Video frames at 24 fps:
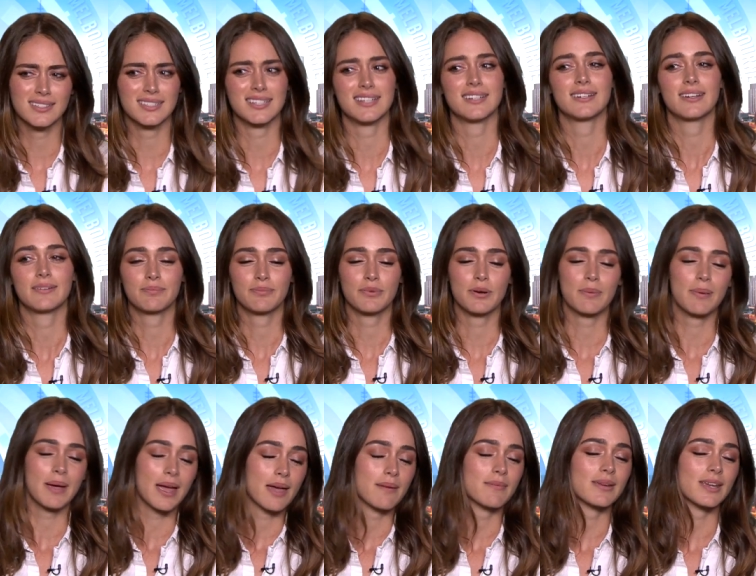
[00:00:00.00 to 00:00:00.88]
did
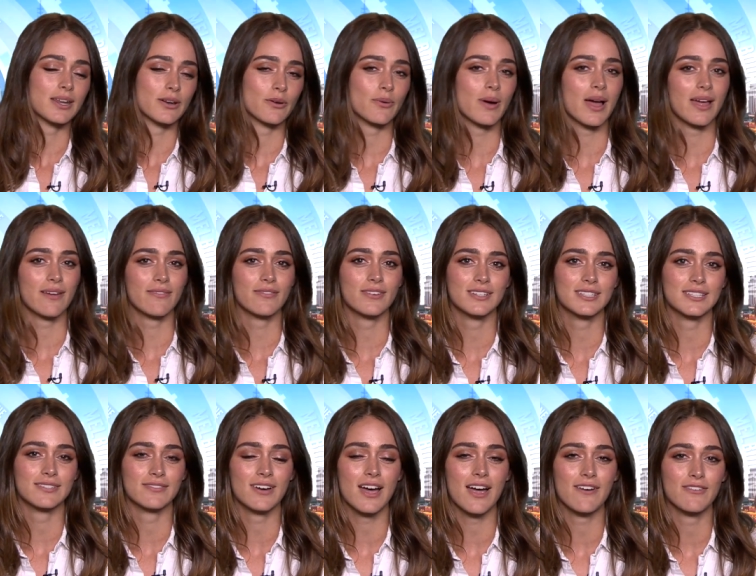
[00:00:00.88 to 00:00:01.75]
prepare me in a way for
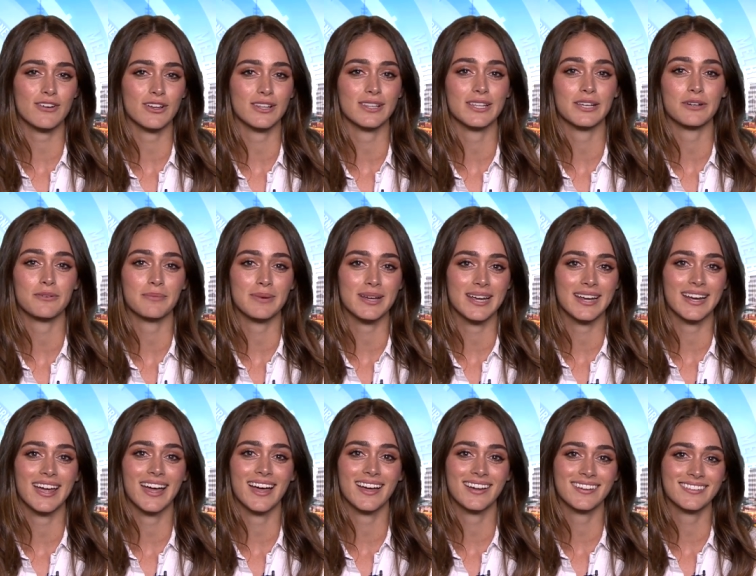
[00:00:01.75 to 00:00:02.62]
Survivor a little bit,
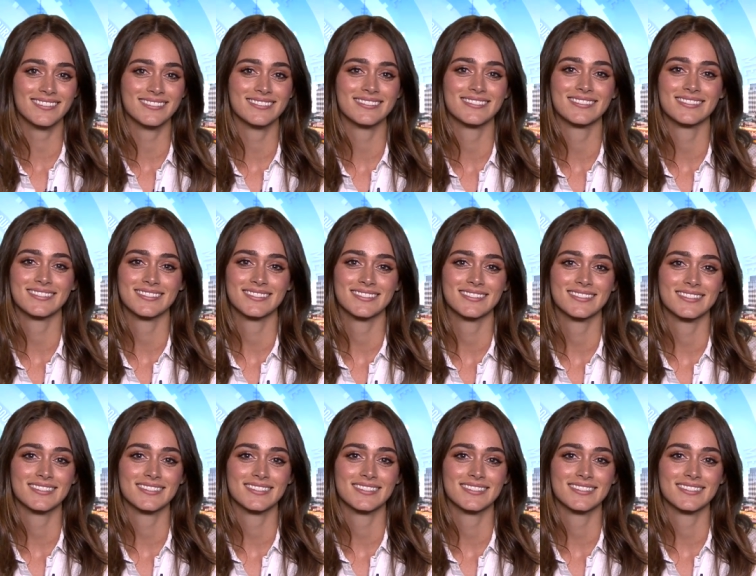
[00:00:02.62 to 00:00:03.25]
yeah. Ah. So is